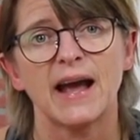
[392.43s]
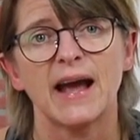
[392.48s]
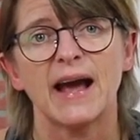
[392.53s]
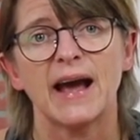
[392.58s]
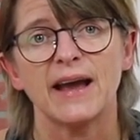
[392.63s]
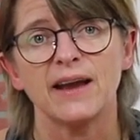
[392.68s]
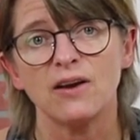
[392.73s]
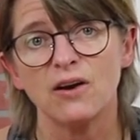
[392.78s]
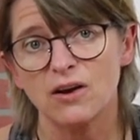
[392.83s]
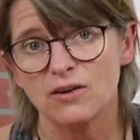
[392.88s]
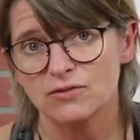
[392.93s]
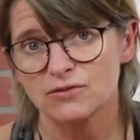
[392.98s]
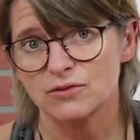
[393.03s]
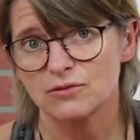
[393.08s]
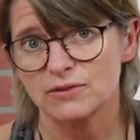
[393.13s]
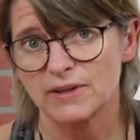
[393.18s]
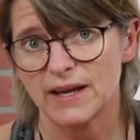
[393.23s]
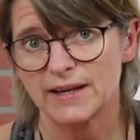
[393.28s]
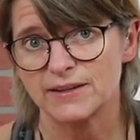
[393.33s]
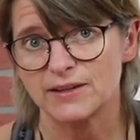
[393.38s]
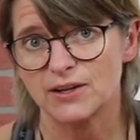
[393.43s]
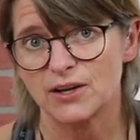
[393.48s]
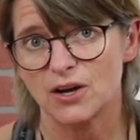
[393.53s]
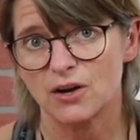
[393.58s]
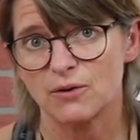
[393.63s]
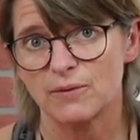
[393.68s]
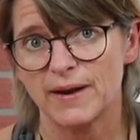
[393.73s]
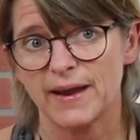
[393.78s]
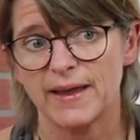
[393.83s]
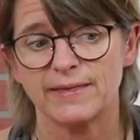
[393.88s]
I also like to
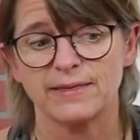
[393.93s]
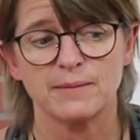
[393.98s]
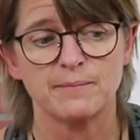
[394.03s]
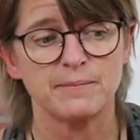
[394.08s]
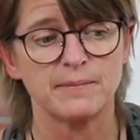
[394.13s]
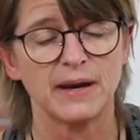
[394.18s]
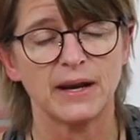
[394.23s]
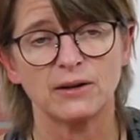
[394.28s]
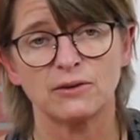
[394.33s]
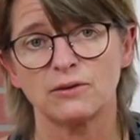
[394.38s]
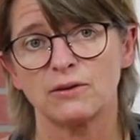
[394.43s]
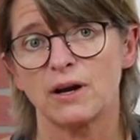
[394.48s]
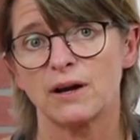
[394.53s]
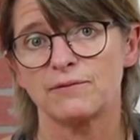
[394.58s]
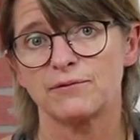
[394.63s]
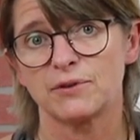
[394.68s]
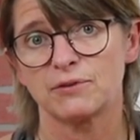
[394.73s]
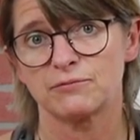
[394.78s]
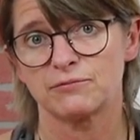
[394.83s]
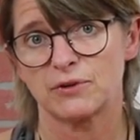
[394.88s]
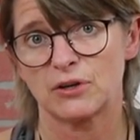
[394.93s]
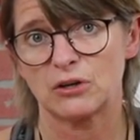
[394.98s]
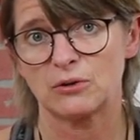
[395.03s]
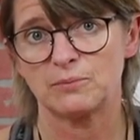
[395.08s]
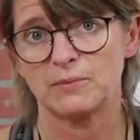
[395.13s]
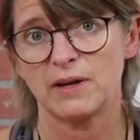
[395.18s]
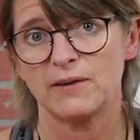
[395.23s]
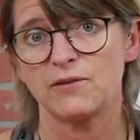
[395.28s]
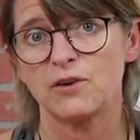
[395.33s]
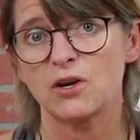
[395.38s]
go in the middle of the
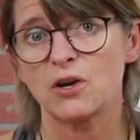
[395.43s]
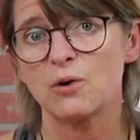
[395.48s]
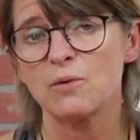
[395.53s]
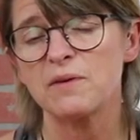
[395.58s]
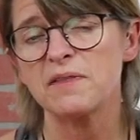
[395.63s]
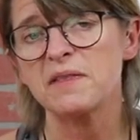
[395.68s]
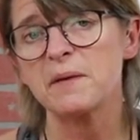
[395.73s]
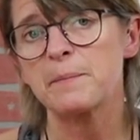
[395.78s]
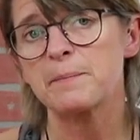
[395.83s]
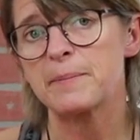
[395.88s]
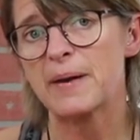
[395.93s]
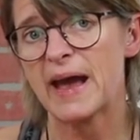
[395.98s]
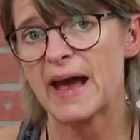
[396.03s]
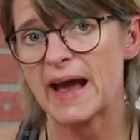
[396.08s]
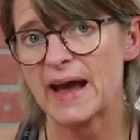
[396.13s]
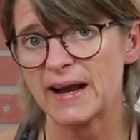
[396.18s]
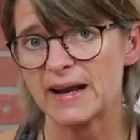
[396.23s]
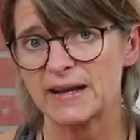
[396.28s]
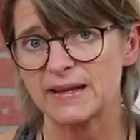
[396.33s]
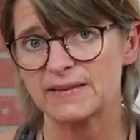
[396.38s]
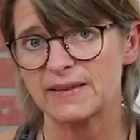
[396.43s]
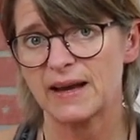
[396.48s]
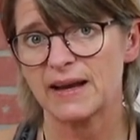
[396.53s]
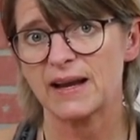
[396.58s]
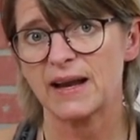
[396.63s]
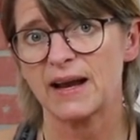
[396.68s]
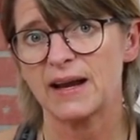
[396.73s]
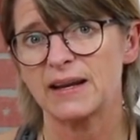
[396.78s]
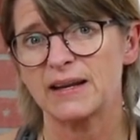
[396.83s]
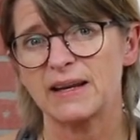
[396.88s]
room. If you go in the back, that
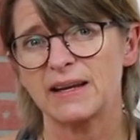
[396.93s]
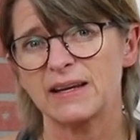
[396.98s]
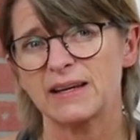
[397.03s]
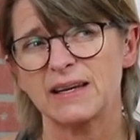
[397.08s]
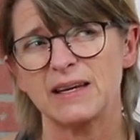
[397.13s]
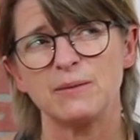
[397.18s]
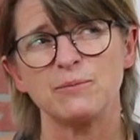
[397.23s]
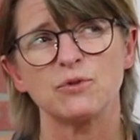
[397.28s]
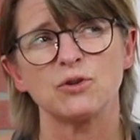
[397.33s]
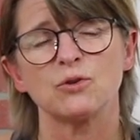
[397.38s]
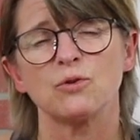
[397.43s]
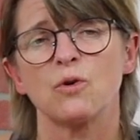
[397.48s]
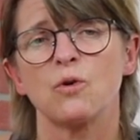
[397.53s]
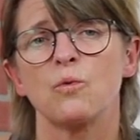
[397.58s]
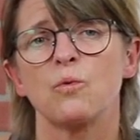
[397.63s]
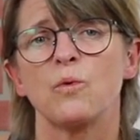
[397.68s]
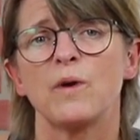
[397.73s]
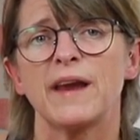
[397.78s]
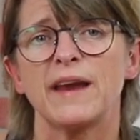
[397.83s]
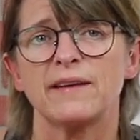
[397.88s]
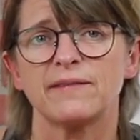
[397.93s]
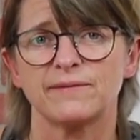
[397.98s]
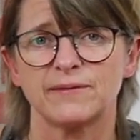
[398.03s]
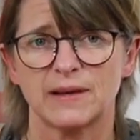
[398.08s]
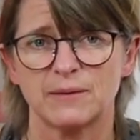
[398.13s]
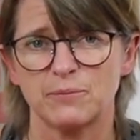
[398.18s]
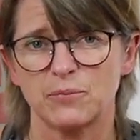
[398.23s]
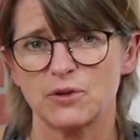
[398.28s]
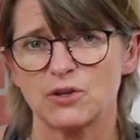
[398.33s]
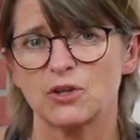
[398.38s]
kind of keeps you away.
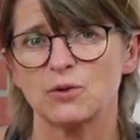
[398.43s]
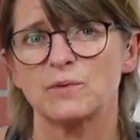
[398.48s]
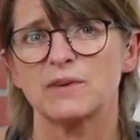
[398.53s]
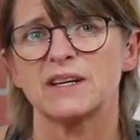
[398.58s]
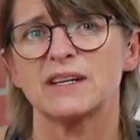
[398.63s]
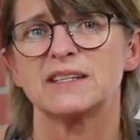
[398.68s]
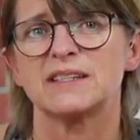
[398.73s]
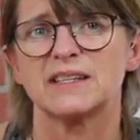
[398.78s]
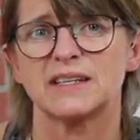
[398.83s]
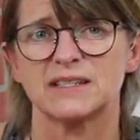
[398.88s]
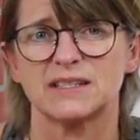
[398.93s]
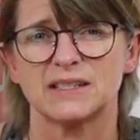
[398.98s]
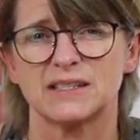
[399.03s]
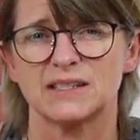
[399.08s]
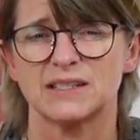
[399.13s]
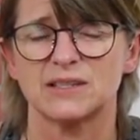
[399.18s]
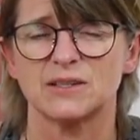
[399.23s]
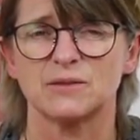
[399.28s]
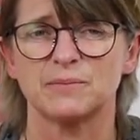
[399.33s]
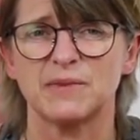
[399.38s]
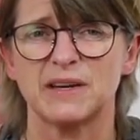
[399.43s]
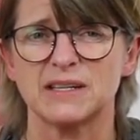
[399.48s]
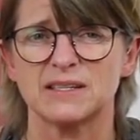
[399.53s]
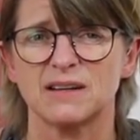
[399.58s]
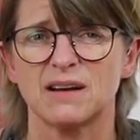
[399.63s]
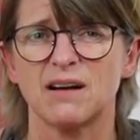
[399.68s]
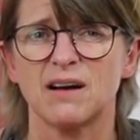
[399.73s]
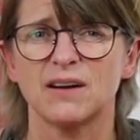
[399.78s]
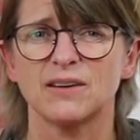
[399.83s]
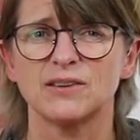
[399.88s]
That puts you in a distance. It
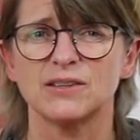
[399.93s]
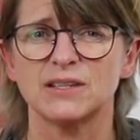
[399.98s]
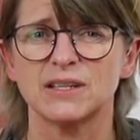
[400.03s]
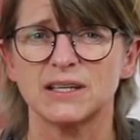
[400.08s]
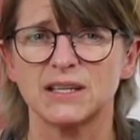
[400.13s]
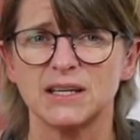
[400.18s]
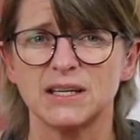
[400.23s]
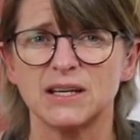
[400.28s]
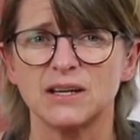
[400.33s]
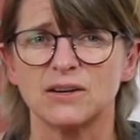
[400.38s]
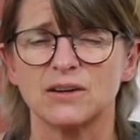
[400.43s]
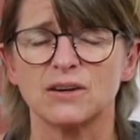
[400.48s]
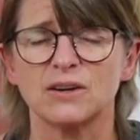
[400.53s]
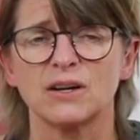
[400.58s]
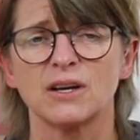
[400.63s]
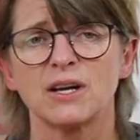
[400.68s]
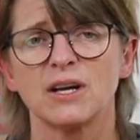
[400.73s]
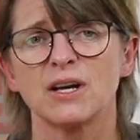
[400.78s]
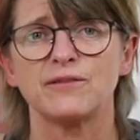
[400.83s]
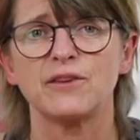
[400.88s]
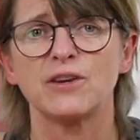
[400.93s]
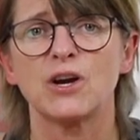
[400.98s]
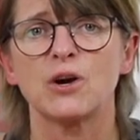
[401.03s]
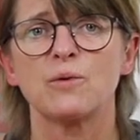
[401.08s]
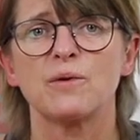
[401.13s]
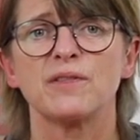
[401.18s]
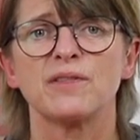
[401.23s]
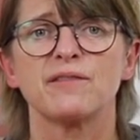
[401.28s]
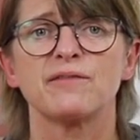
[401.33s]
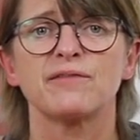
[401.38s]
makes it harder to hear. But if you
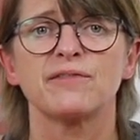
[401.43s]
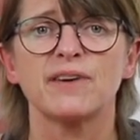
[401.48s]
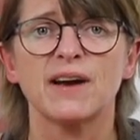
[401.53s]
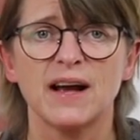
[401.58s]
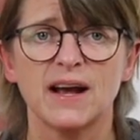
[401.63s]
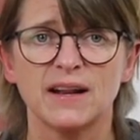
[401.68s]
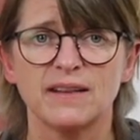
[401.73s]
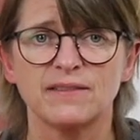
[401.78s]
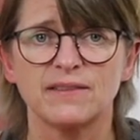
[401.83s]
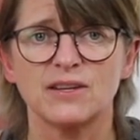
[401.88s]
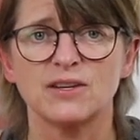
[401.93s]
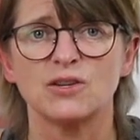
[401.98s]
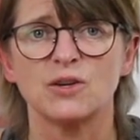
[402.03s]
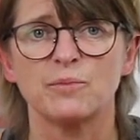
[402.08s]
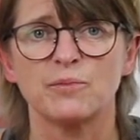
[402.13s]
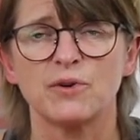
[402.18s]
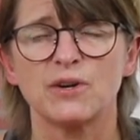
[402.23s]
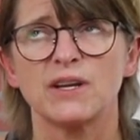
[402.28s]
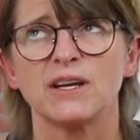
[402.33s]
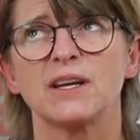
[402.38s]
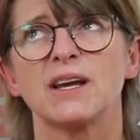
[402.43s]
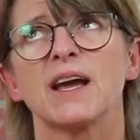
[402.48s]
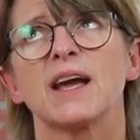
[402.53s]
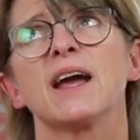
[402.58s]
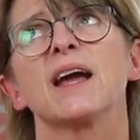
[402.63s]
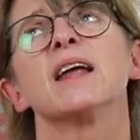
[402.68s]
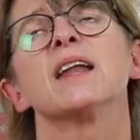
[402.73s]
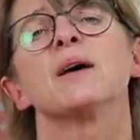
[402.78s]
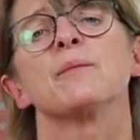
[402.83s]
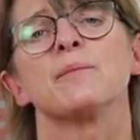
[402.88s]
go in the front, then you're putting your
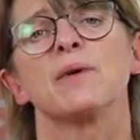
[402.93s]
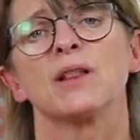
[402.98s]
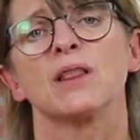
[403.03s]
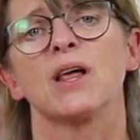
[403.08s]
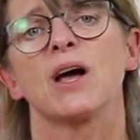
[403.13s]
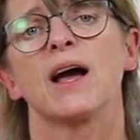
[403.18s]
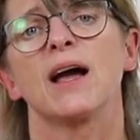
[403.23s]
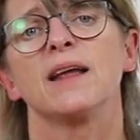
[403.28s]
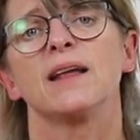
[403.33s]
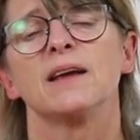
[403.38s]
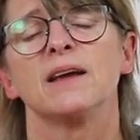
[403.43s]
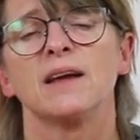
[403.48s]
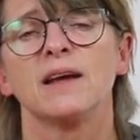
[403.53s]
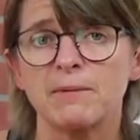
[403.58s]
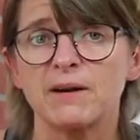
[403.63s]
head up a lot.